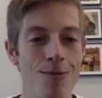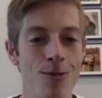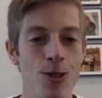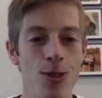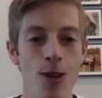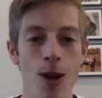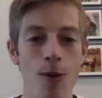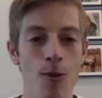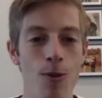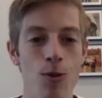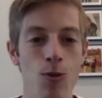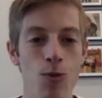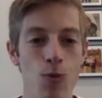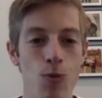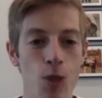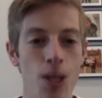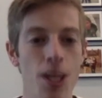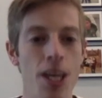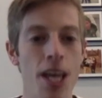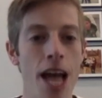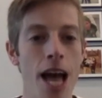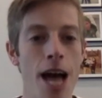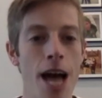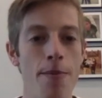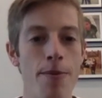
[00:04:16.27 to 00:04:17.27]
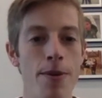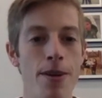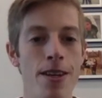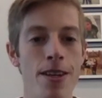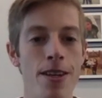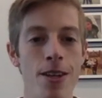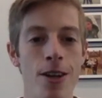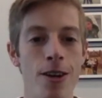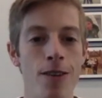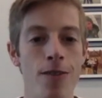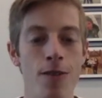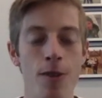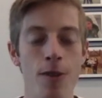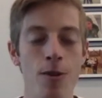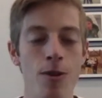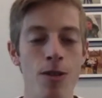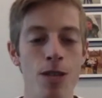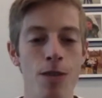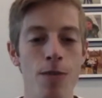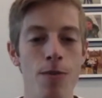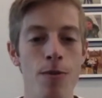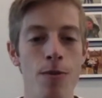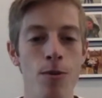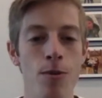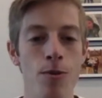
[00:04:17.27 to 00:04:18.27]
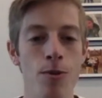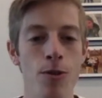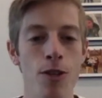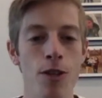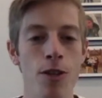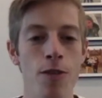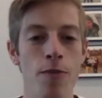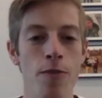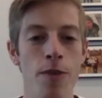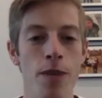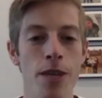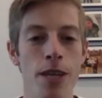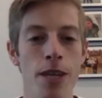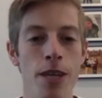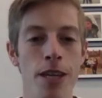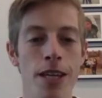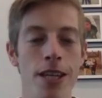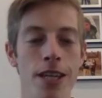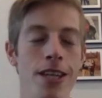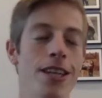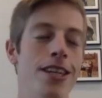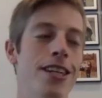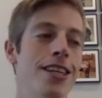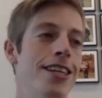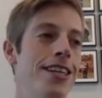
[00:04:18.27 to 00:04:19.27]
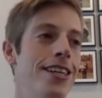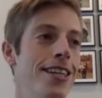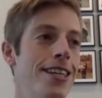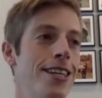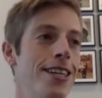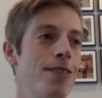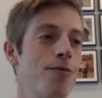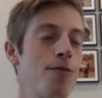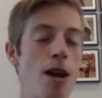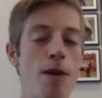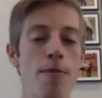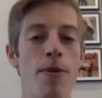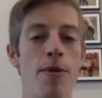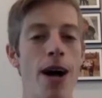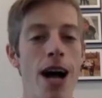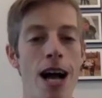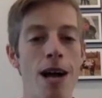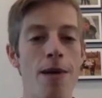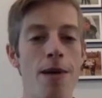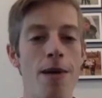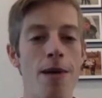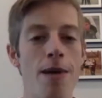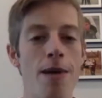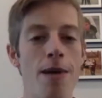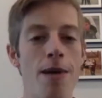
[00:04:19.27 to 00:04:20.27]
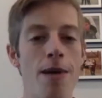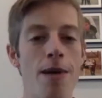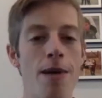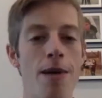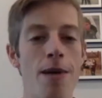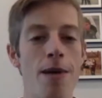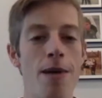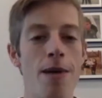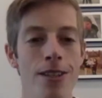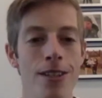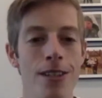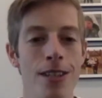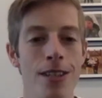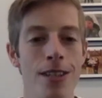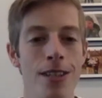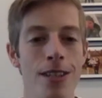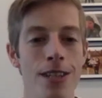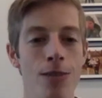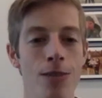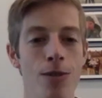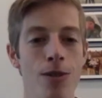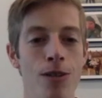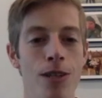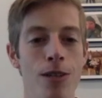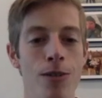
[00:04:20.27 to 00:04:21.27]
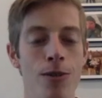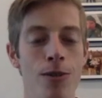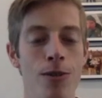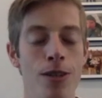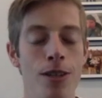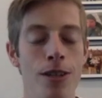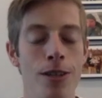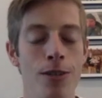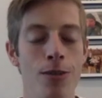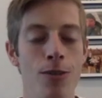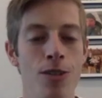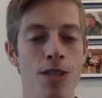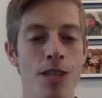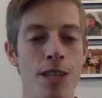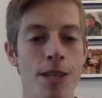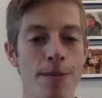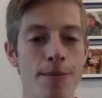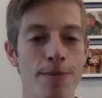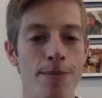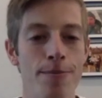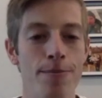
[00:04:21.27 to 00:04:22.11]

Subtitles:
So I was really happy, you know, if there was someone who's going to be right behind me, It was him.